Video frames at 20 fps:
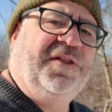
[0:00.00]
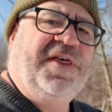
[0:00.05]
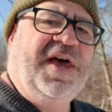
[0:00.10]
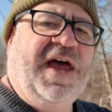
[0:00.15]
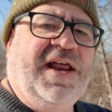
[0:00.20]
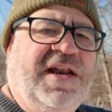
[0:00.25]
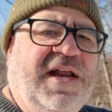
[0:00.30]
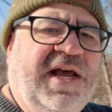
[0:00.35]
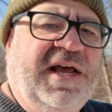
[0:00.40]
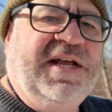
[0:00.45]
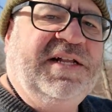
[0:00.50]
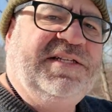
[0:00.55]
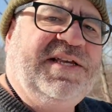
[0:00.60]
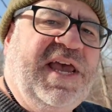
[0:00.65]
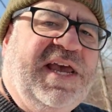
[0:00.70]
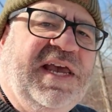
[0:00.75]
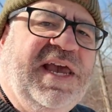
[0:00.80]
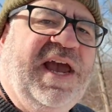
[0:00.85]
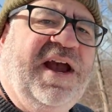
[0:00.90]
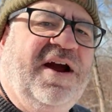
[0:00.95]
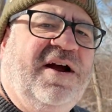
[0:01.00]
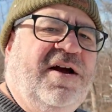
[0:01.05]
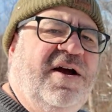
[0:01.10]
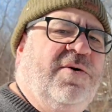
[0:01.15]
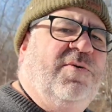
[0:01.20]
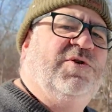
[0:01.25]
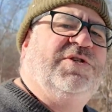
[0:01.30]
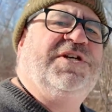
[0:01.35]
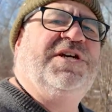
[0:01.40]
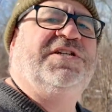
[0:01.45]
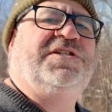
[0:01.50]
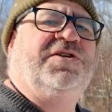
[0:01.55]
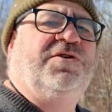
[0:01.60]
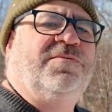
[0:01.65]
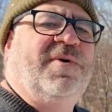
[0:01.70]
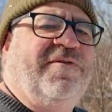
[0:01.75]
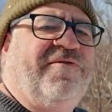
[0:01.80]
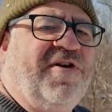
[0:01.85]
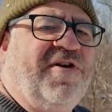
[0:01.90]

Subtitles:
then, take care. We'll see you soon, my